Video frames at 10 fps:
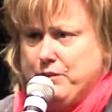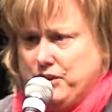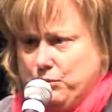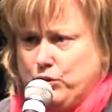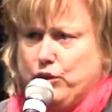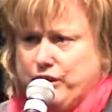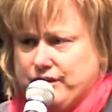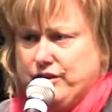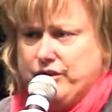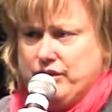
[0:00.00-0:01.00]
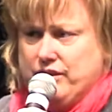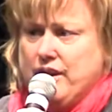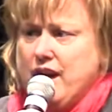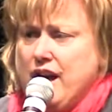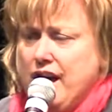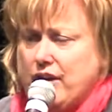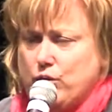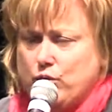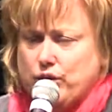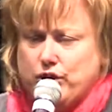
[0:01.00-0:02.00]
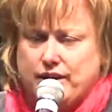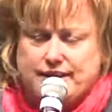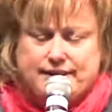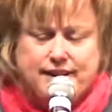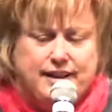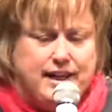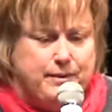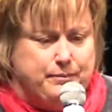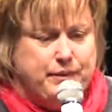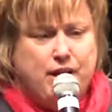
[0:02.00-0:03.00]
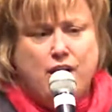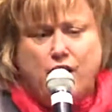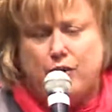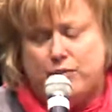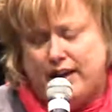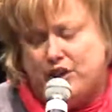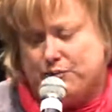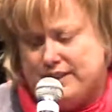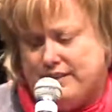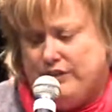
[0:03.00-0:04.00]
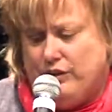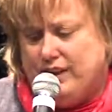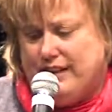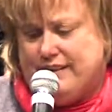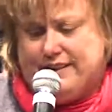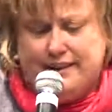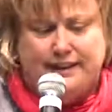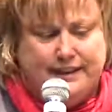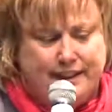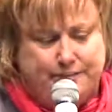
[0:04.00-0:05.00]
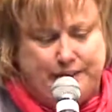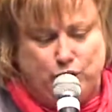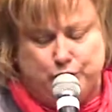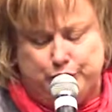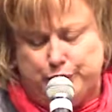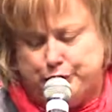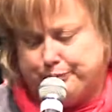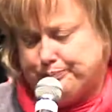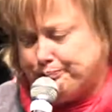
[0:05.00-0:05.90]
You can book your excursion and organise arrangements for your kids in your school.